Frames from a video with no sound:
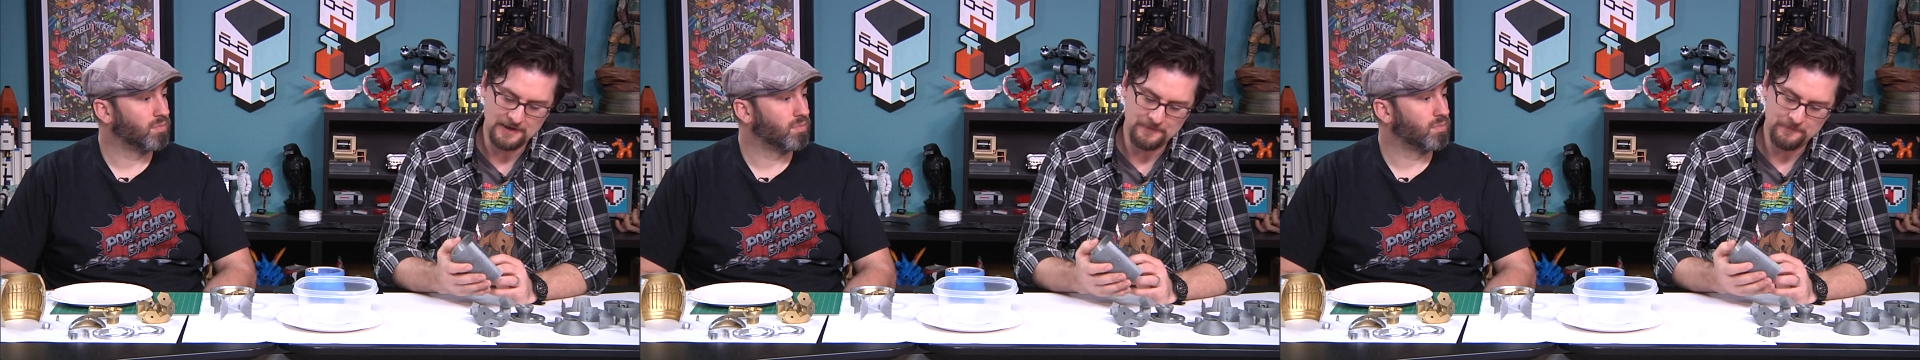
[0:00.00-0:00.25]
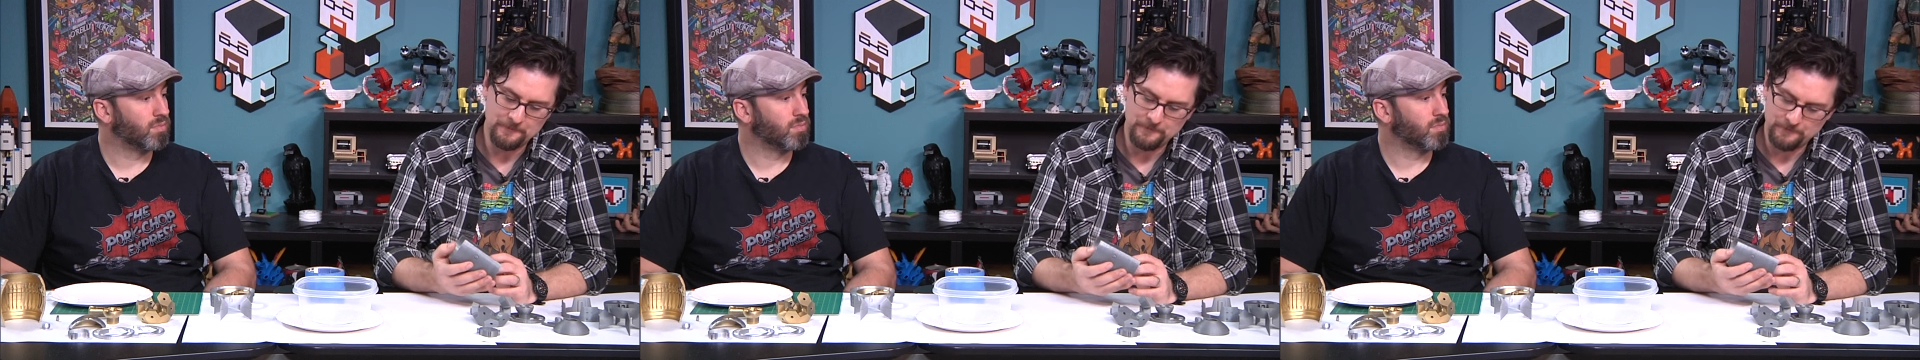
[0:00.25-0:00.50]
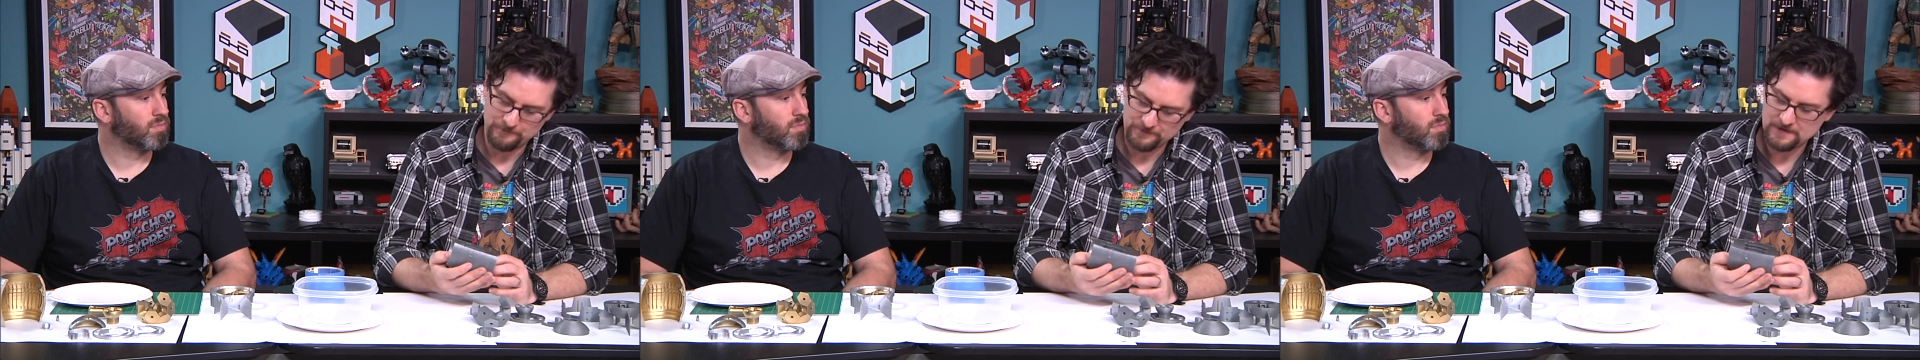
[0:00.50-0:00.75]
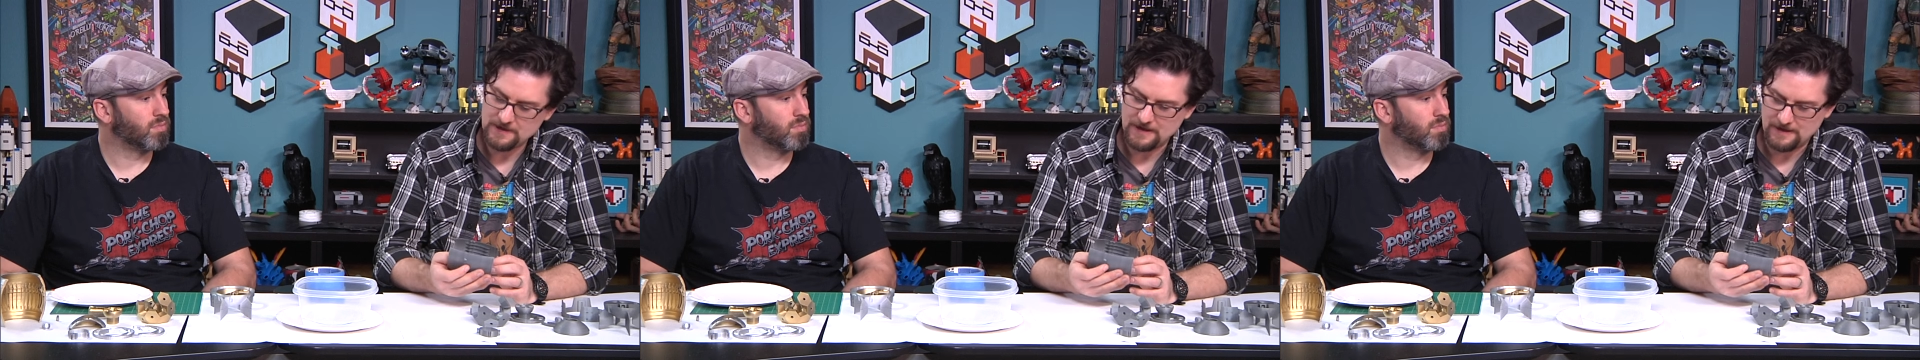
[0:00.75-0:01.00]
Speaker 1: this arc
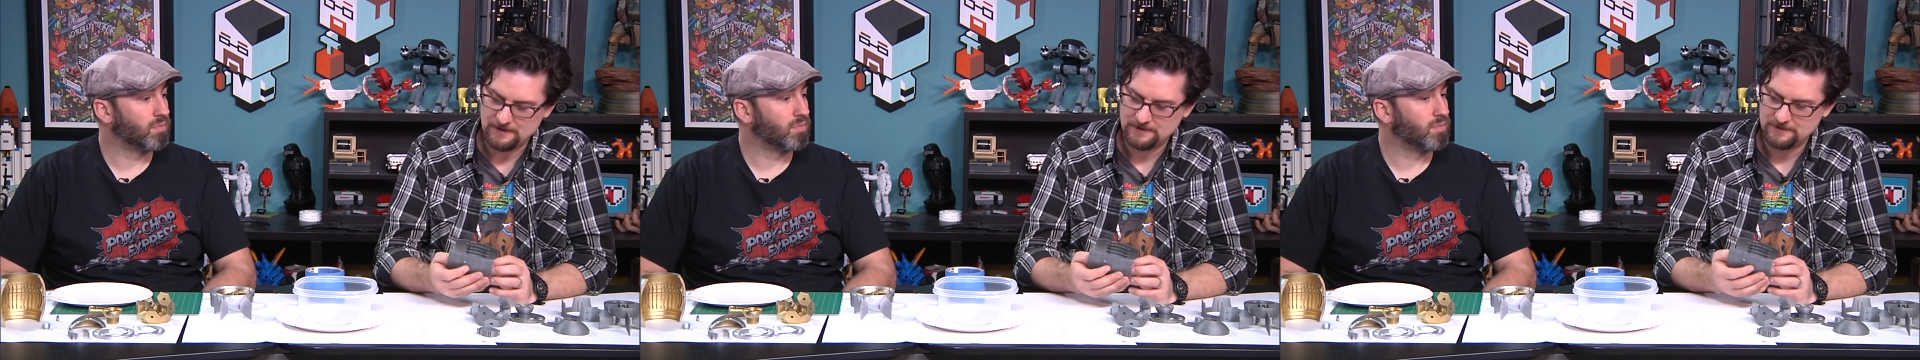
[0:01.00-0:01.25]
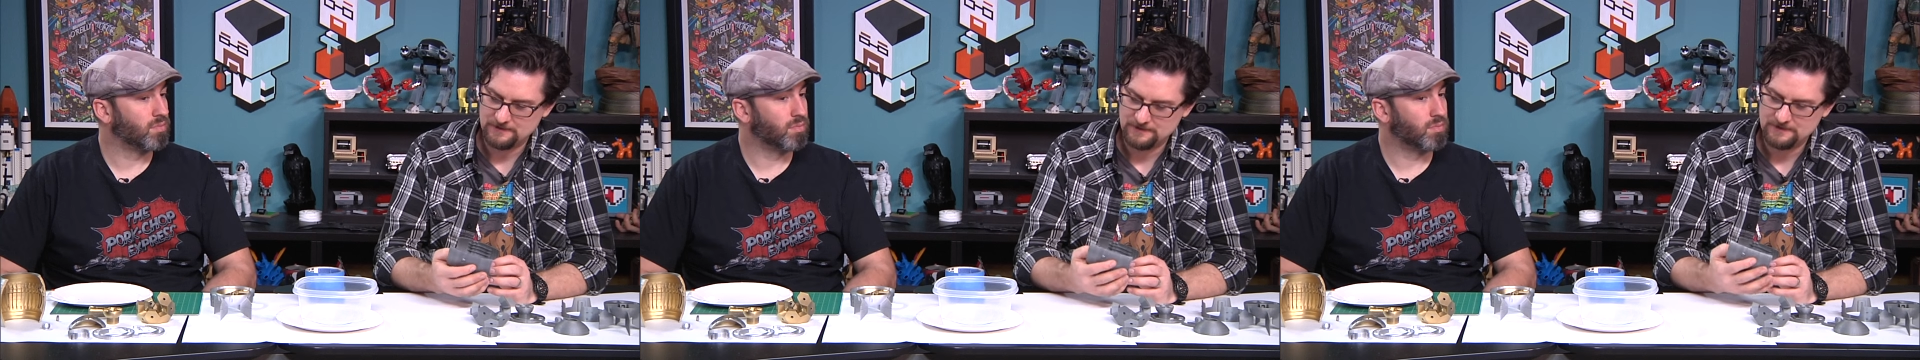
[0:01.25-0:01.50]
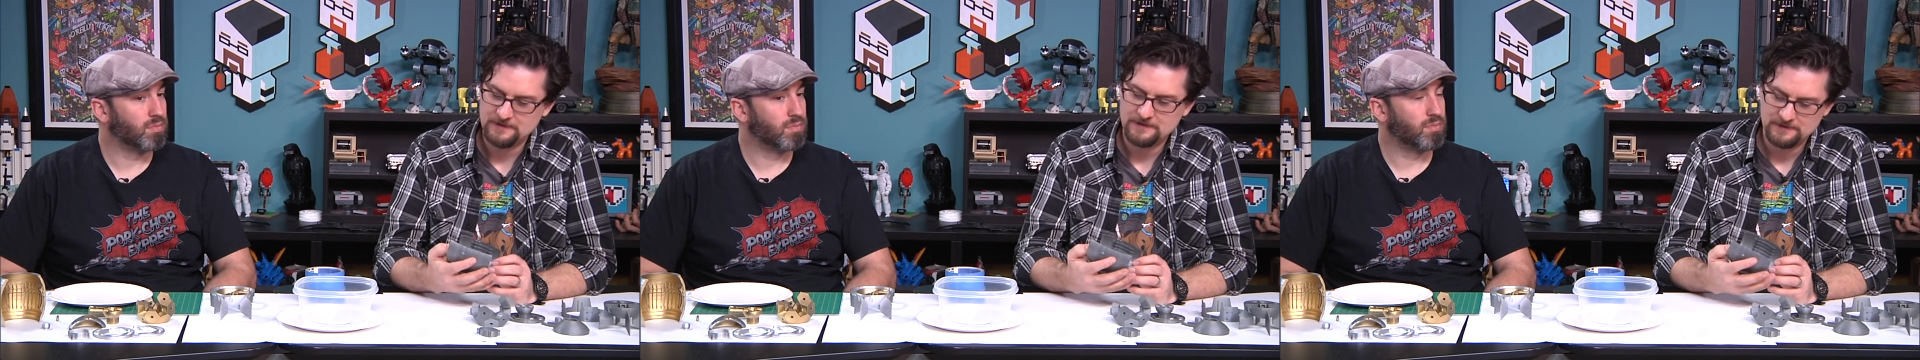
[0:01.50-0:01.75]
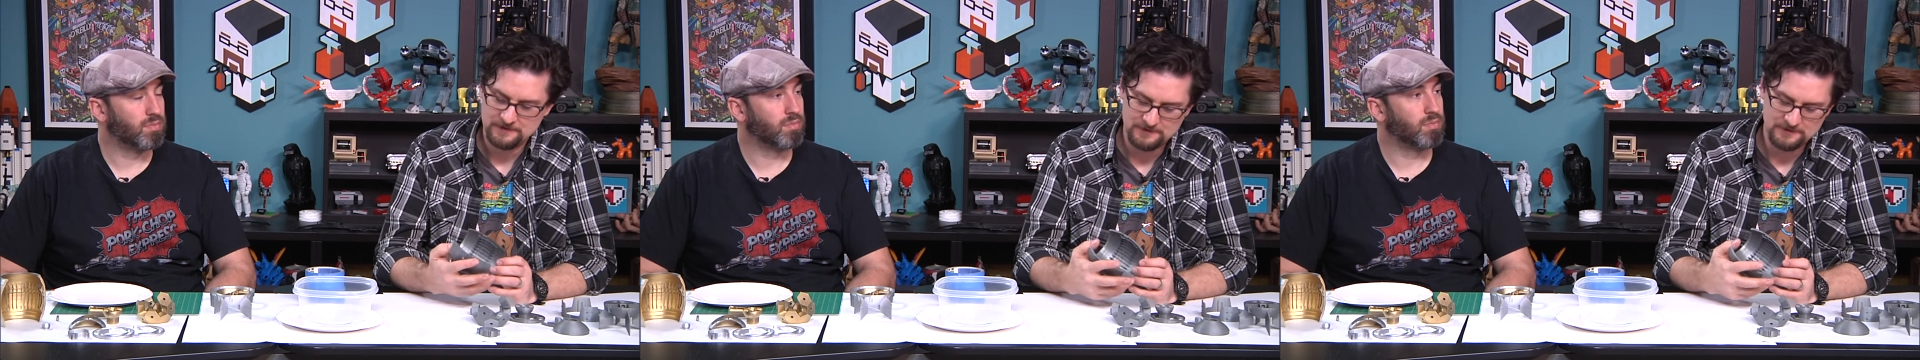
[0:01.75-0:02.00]
yeah. here, this
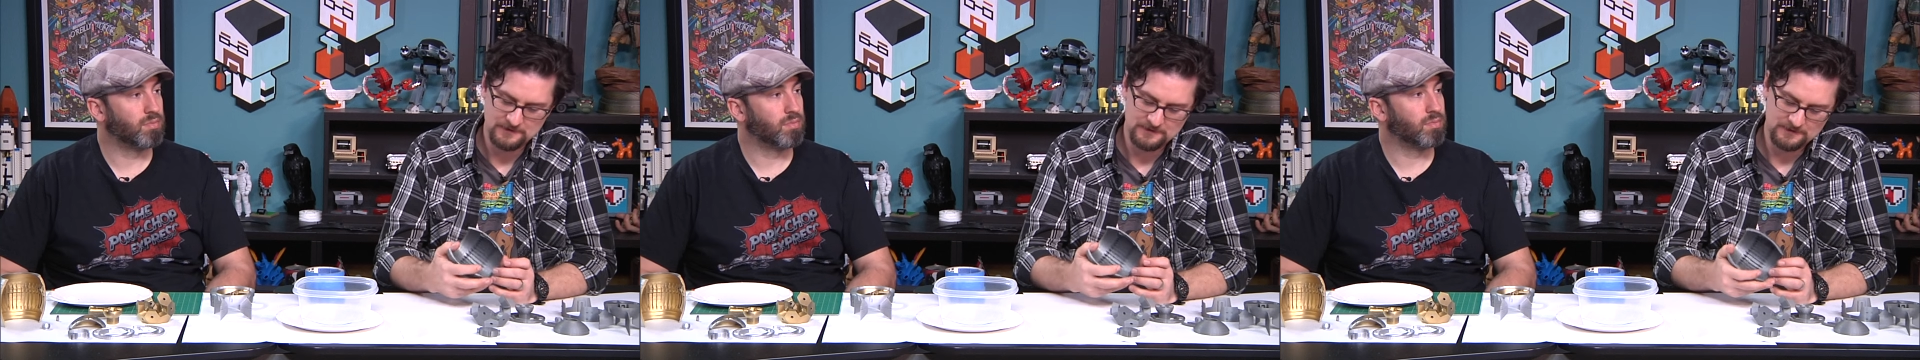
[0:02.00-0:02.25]
curve